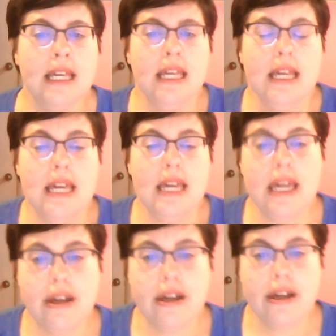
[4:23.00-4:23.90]

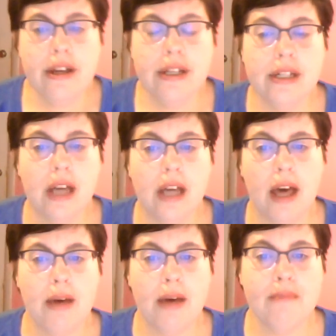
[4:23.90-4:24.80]
Here,
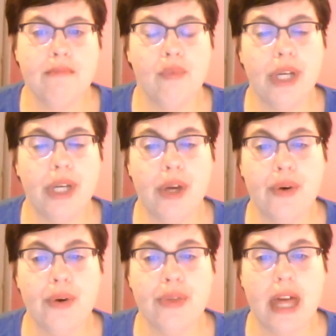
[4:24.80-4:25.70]
we know
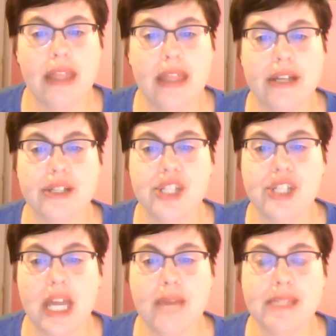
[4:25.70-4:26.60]
that there's
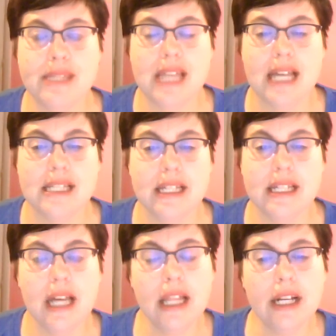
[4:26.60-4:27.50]
shape, size, and
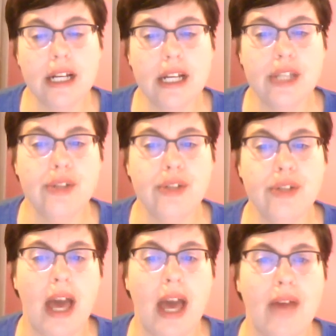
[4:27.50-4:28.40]
color, and you
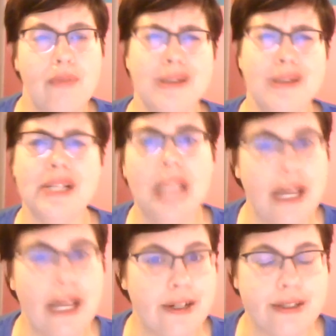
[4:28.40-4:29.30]
have a bunch of
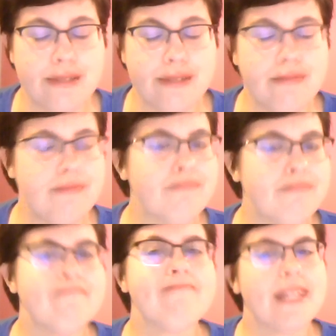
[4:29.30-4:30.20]
letters.
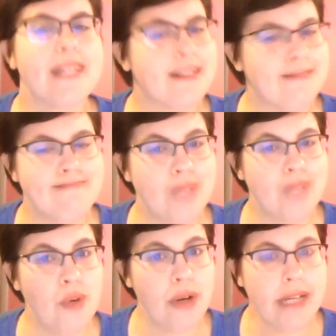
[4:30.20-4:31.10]
Don't
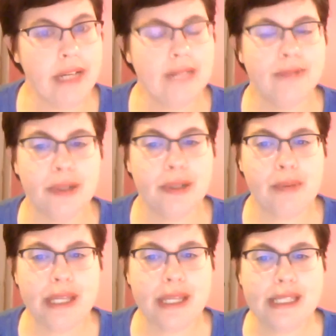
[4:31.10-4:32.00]
worry, we're going to break
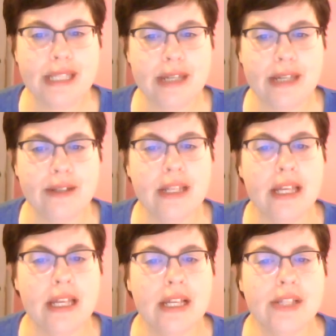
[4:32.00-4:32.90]
this down.
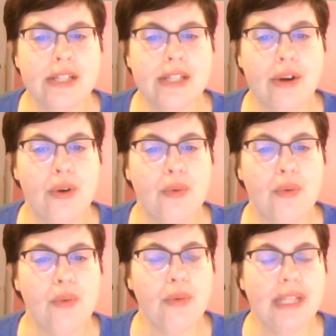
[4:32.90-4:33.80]
So
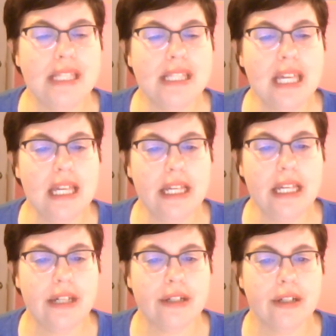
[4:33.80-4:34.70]
what we see in
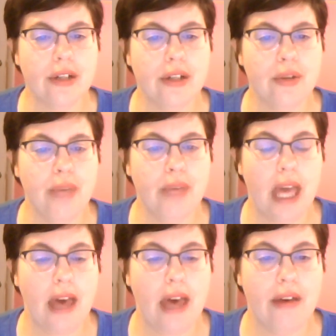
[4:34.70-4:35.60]
here, we
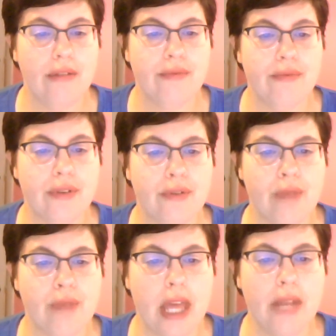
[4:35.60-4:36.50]
have
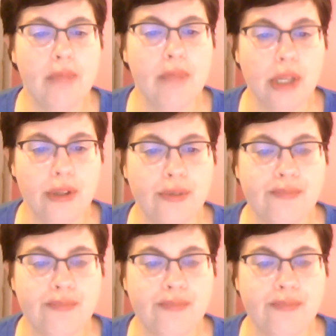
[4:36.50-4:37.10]
red and blue.